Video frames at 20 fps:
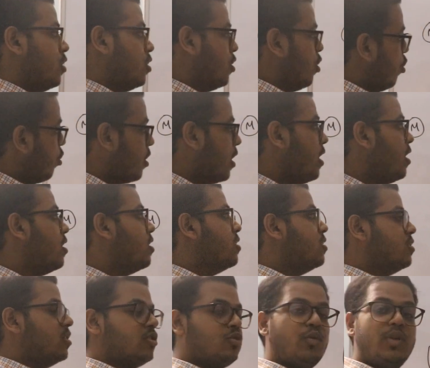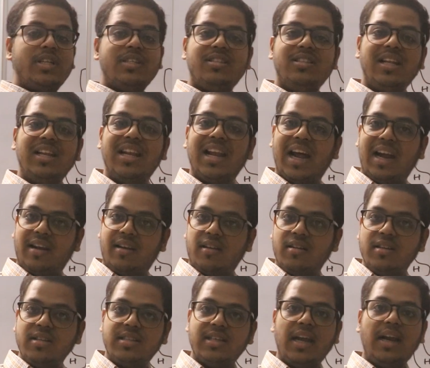Okay, this one is the
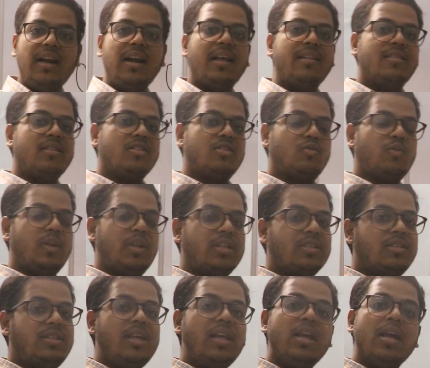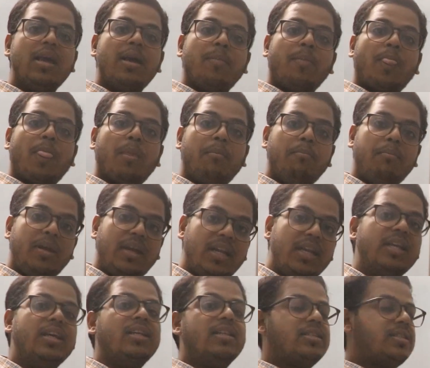lateral side and this one is the
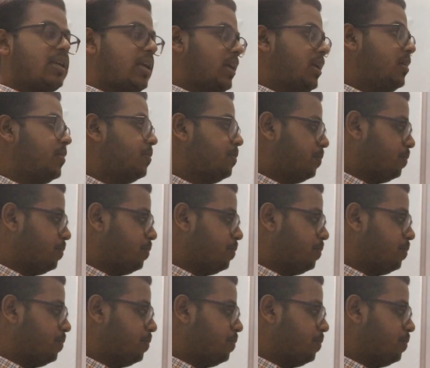medial side.